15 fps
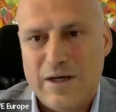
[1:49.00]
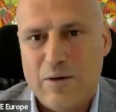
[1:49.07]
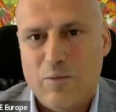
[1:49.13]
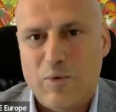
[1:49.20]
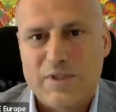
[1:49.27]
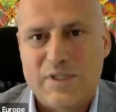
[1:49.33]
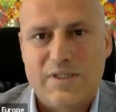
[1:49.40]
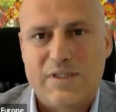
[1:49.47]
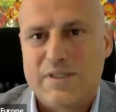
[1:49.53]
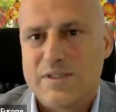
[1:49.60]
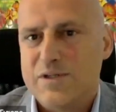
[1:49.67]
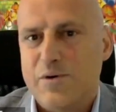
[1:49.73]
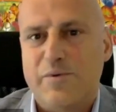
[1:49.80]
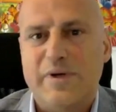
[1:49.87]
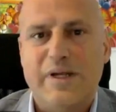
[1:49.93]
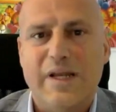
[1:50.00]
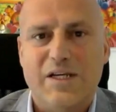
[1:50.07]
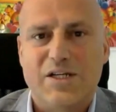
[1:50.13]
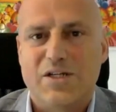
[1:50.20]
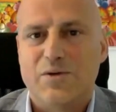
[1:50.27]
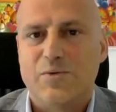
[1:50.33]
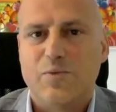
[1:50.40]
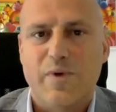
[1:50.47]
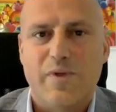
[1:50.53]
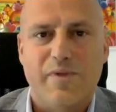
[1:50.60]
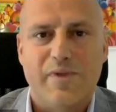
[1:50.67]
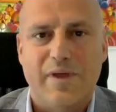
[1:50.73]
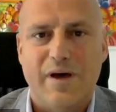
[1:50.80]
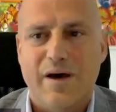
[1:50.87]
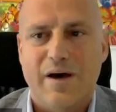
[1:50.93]
what's your relation
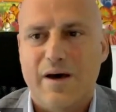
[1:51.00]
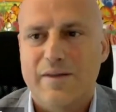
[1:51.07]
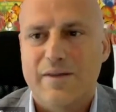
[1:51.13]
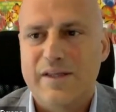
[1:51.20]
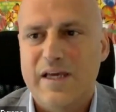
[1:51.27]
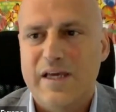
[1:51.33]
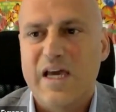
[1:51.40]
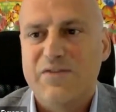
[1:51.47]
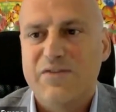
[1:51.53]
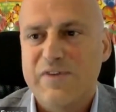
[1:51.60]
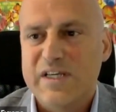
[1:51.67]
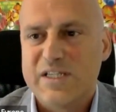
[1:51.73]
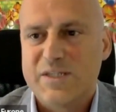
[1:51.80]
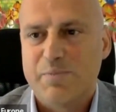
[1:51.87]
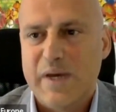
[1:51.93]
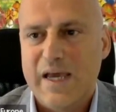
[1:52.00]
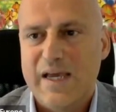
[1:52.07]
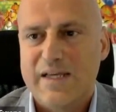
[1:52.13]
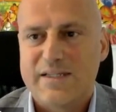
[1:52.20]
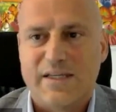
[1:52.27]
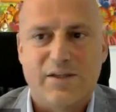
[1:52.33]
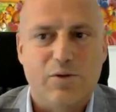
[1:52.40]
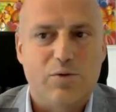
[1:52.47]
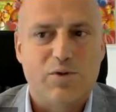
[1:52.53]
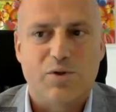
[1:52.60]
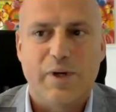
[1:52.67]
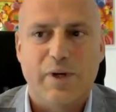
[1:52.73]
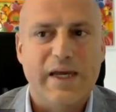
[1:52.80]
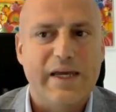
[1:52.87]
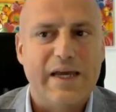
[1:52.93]
with the AV space and
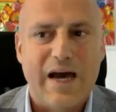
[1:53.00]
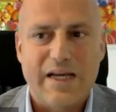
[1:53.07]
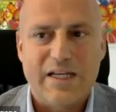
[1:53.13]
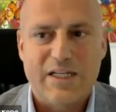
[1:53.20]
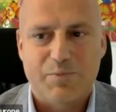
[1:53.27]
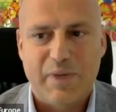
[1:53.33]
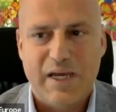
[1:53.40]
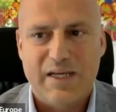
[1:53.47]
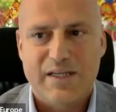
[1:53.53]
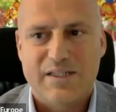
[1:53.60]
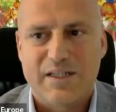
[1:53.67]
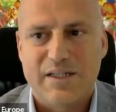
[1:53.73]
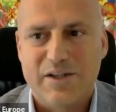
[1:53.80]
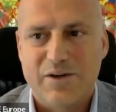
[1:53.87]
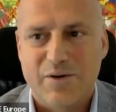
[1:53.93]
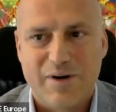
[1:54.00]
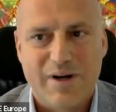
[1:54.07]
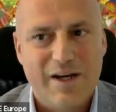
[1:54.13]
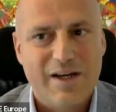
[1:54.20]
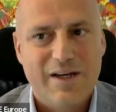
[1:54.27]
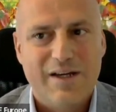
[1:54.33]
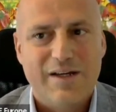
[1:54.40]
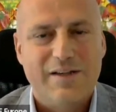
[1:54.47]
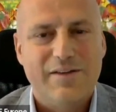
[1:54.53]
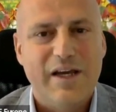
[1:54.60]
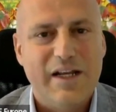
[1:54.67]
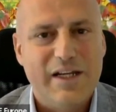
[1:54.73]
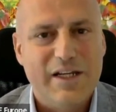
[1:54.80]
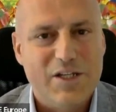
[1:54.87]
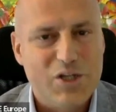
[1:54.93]
also AI space in your
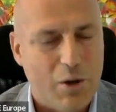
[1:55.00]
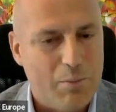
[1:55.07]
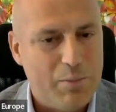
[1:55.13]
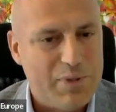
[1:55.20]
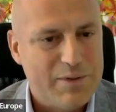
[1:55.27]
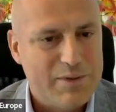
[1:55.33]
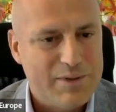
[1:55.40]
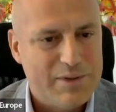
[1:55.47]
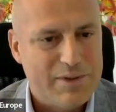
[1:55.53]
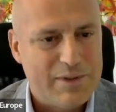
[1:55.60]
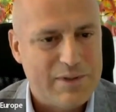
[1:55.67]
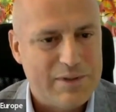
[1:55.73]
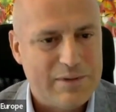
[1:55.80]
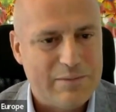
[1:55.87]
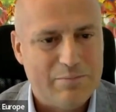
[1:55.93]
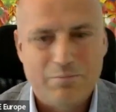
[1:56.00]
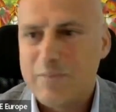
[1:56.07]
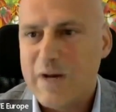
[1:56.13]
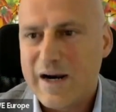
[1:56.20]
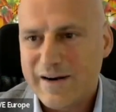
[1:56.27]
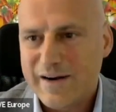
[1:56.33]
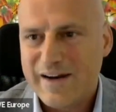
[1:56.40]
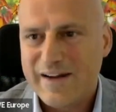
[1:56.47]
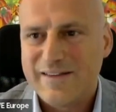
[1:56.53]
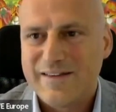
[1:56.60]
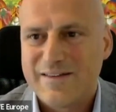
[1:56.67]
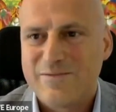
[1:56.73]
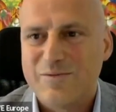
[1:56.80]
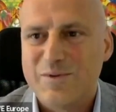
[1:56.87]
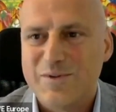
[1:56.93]
daily job. Margriet,
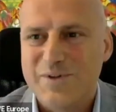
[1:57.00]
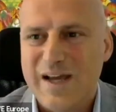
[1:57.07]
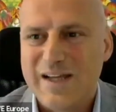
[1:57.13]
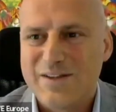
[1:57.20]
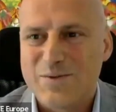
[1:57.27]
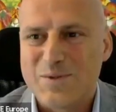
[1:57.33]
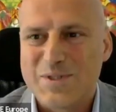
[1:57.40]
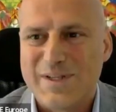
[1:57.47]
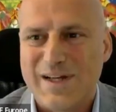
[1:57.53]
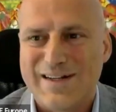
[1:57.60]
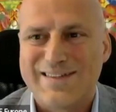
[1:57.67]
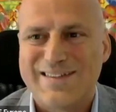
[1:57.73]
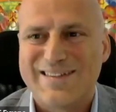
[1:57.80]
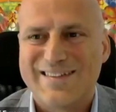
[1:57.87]
would you like to start?